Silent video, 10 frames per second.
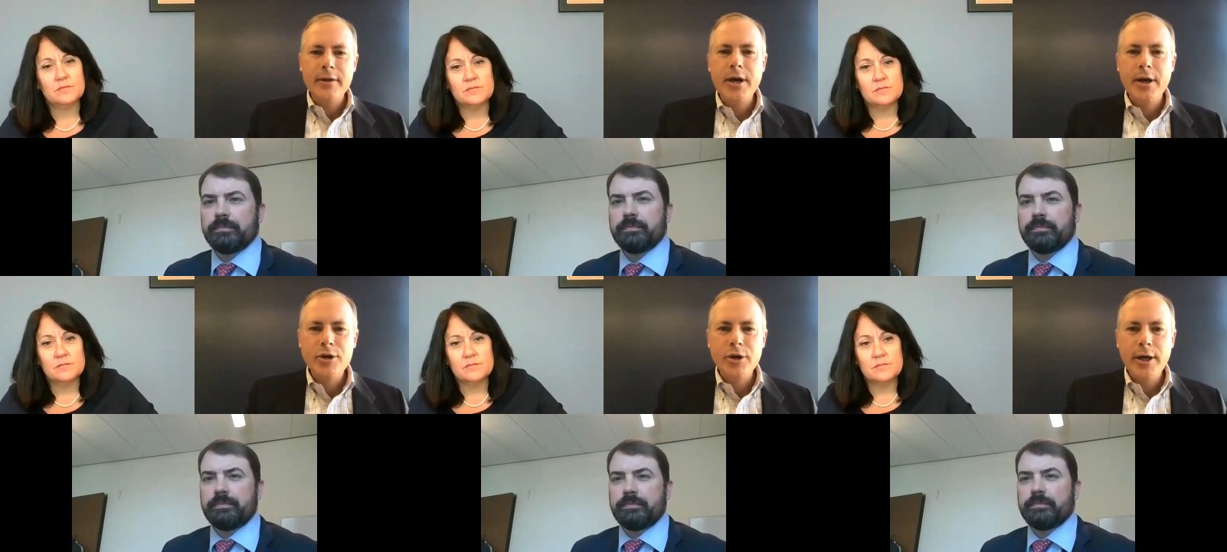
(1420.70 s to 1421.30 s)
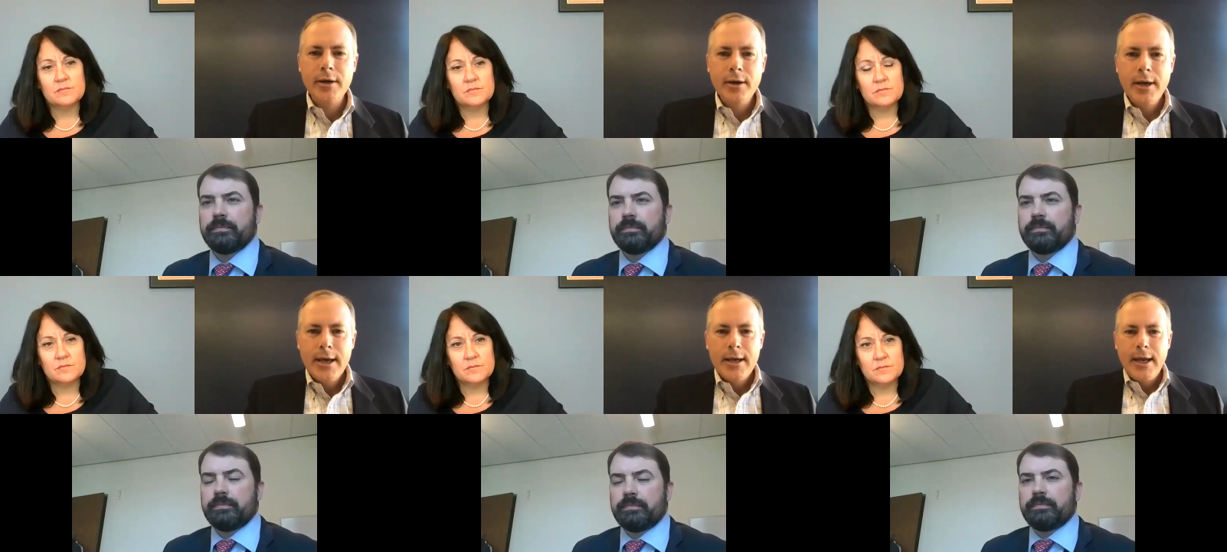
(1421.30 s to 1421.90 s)
Speaker 1: country.
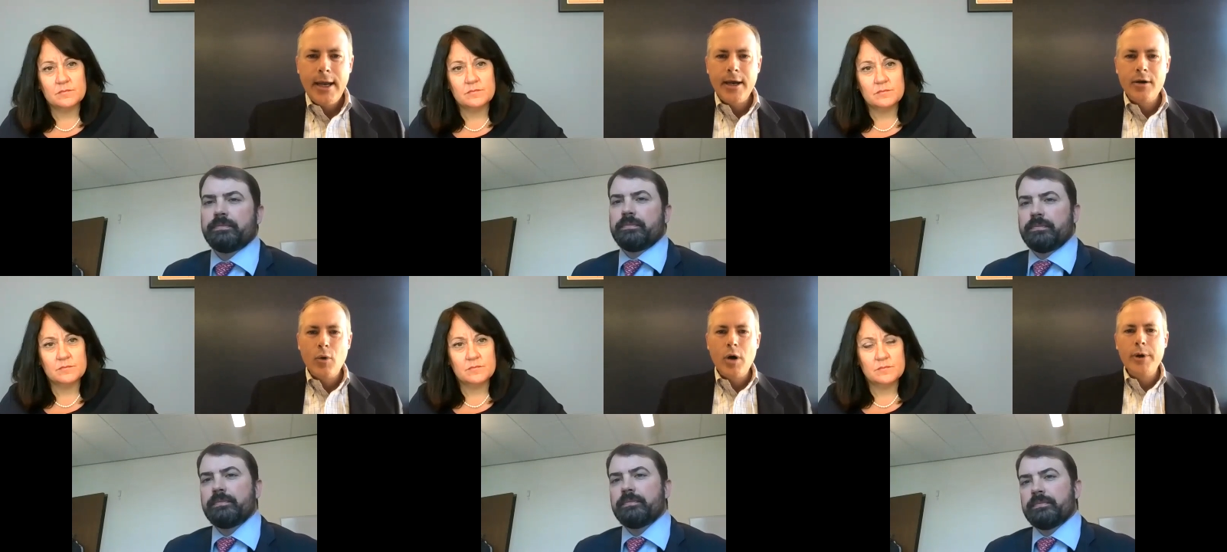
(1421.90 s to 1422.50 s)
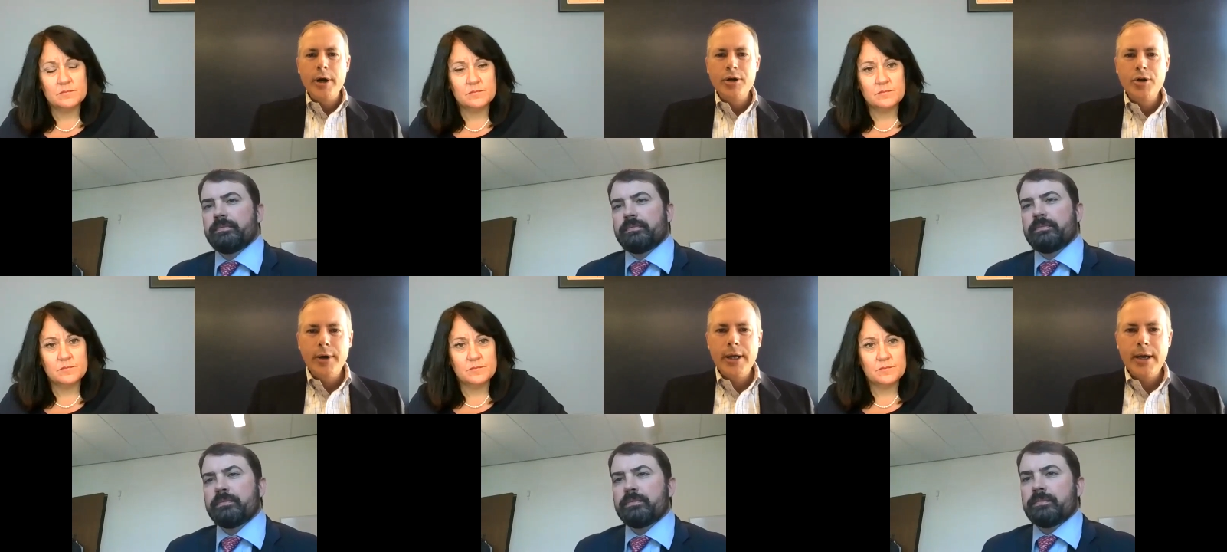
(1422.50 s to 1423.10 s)
And what we are
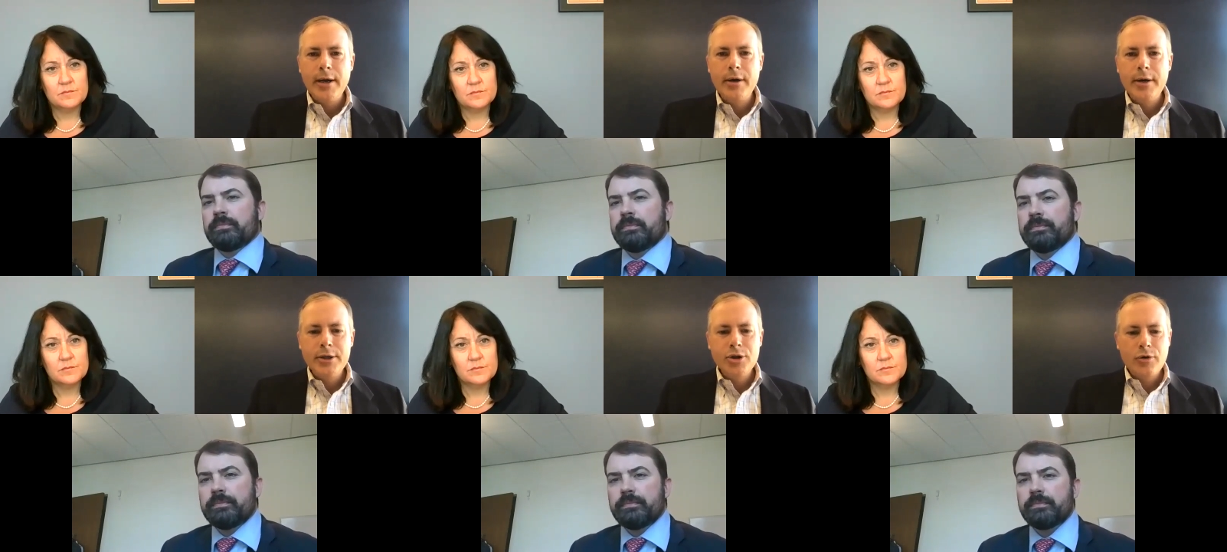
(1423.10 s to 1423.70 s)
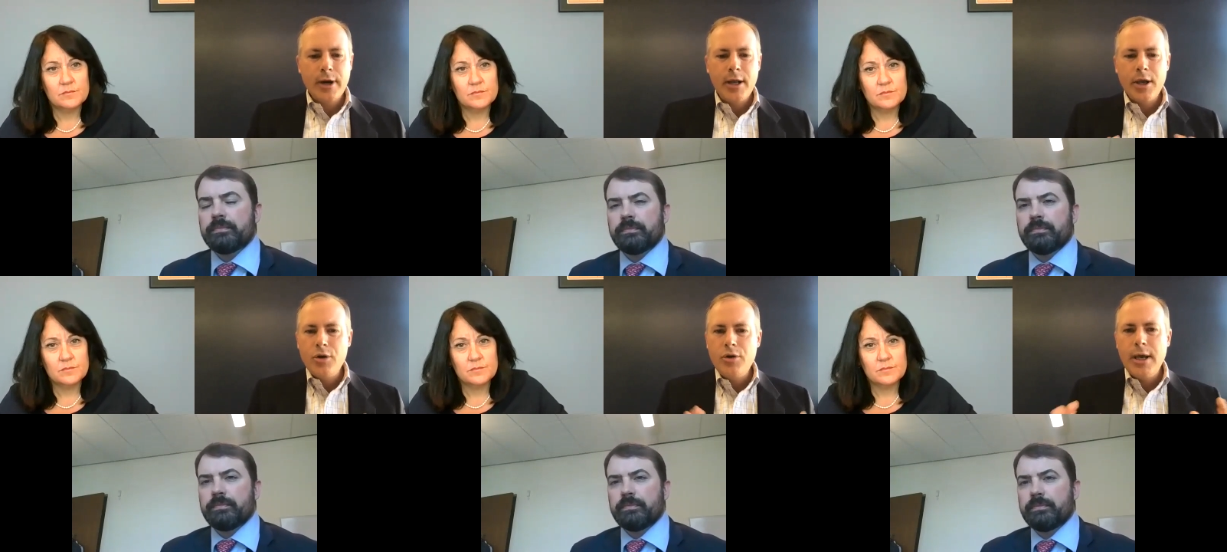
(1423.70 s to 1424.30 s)
doing here is creating a
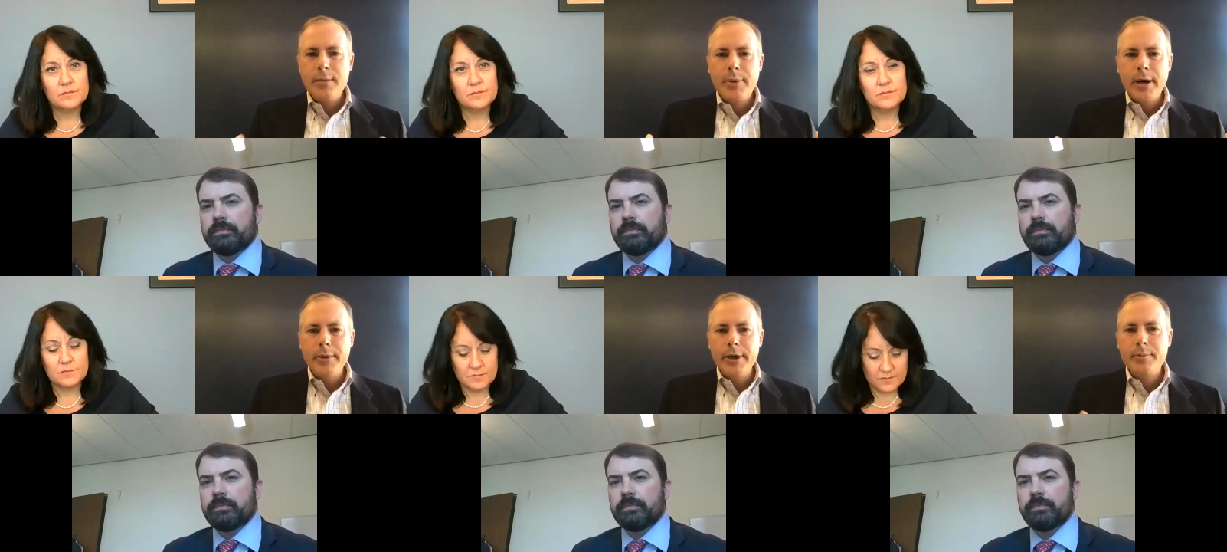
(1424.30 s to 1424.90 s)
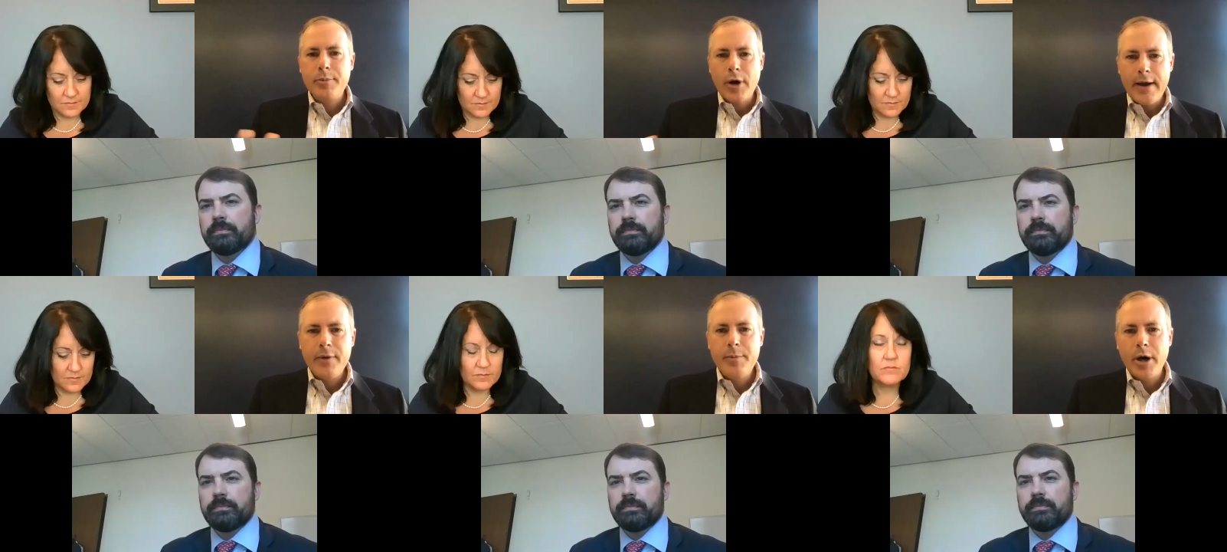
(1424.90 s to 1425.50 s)
unique public
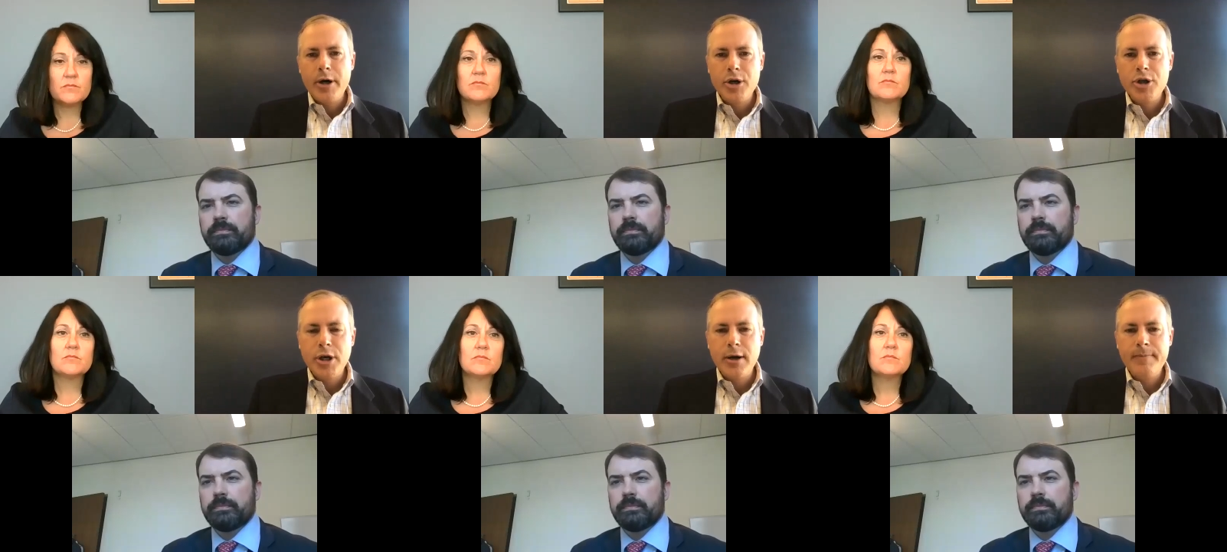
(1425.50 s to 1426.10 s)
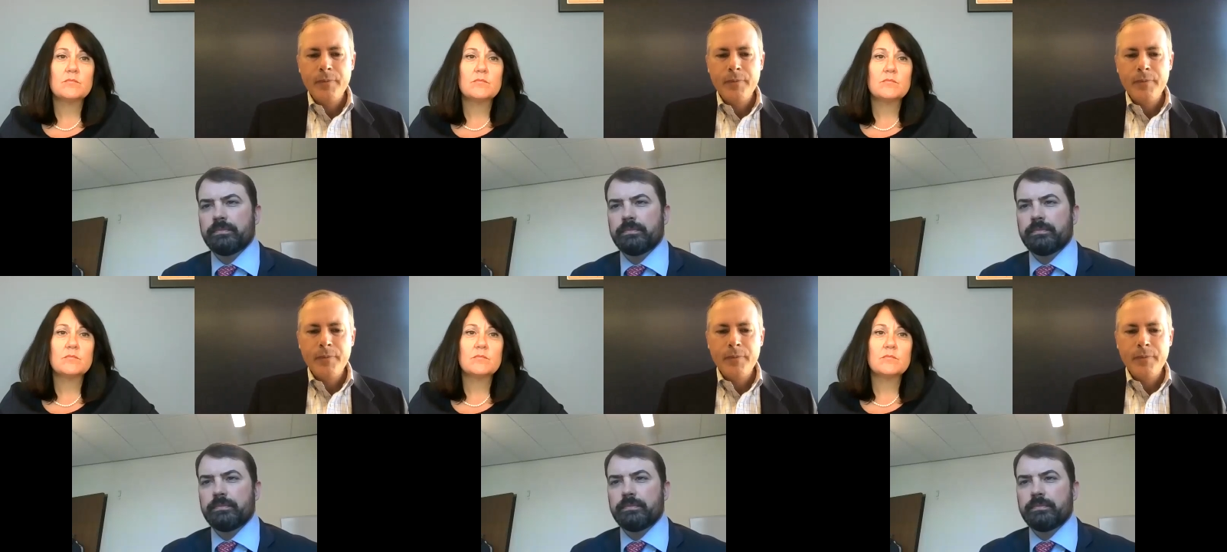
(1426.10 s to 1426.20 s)
private partnership